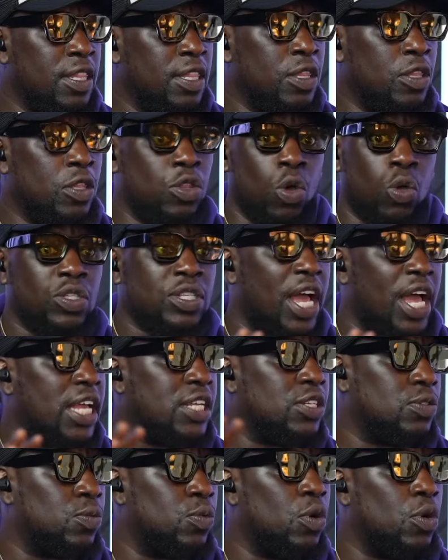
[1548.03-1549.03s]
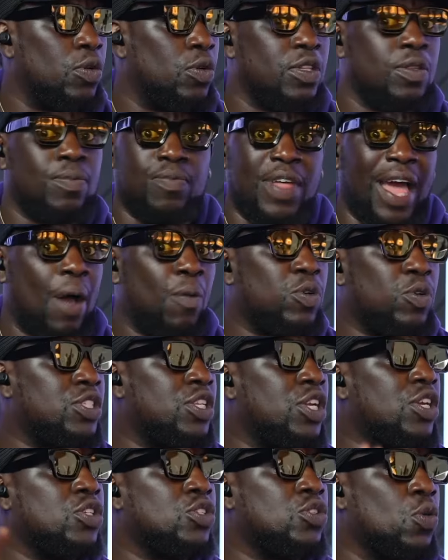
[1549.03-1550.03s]
those guys that was
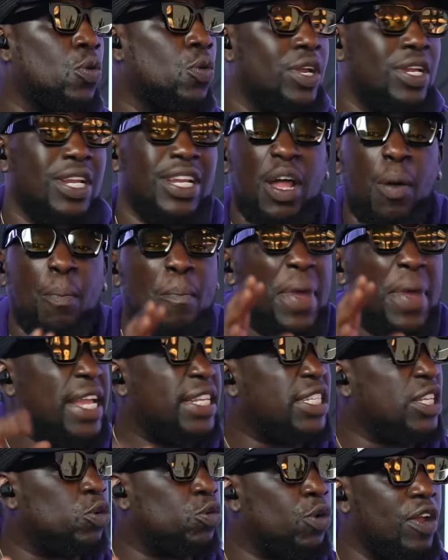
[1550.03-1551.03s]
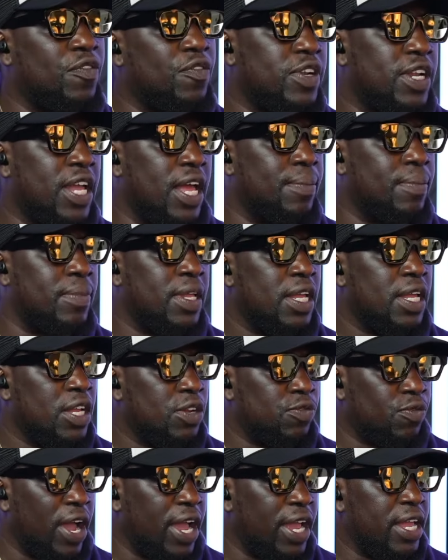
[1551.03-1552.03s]
their story. Amazing, great for them,
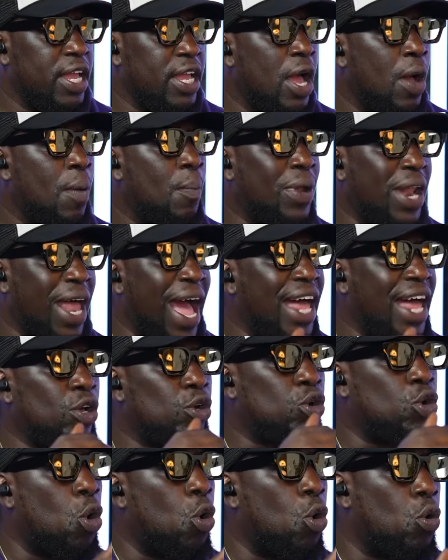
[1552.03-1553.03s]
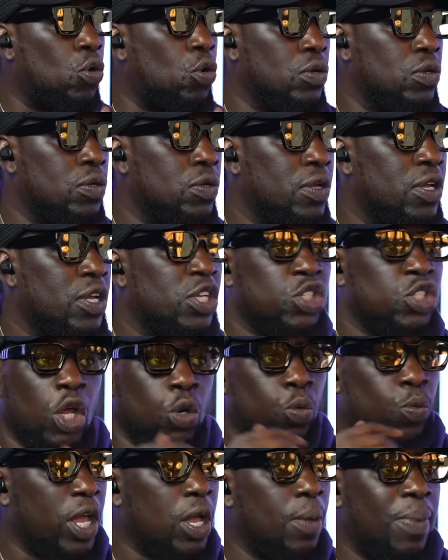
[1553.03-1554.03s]
right? But I had a goal. So I'd
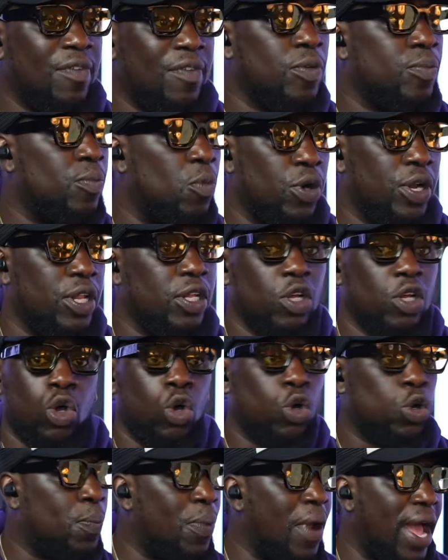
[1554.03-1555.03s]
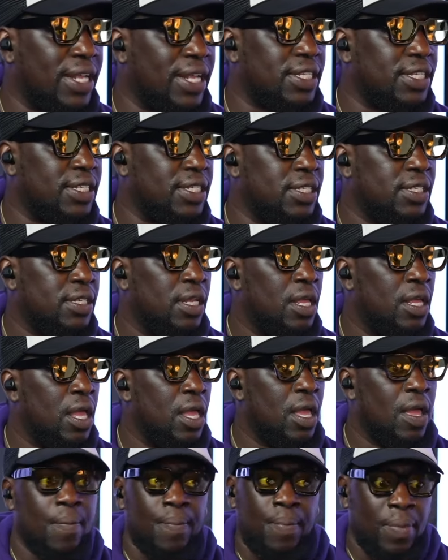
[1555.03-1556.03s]
wake up every morning, go to practice.
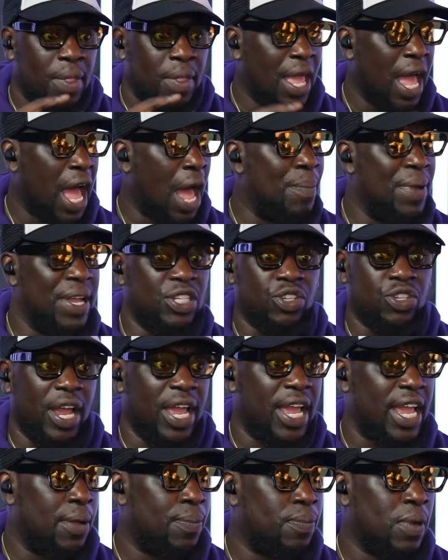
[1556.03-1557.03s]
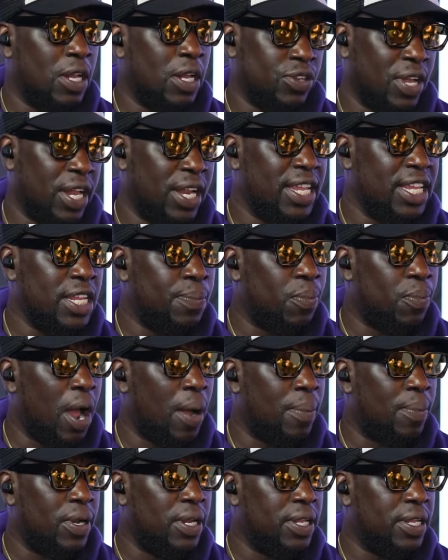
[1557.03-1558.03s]
I made sure I try to eat
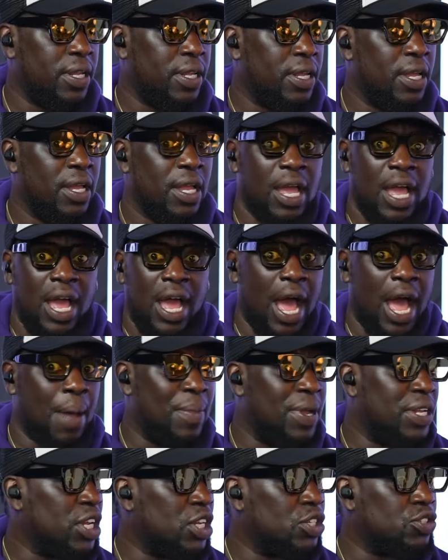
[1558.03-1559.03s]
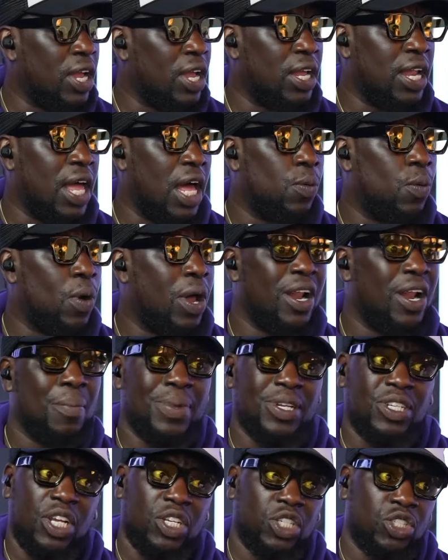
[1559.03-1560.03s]
properly. I made sure I drank a lot of water. I made
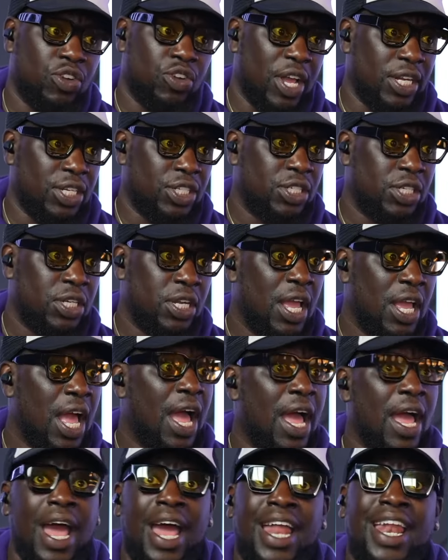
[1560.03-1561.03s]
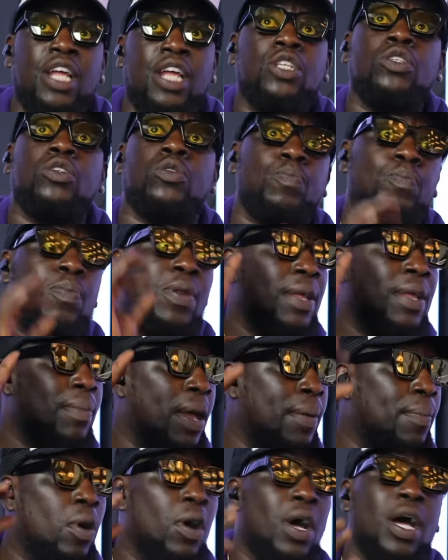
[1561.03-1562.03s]
sure I stretch. And I played my
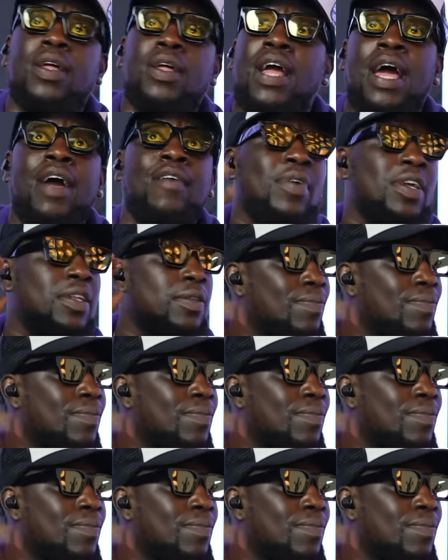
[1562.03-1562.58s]
ball. I had my...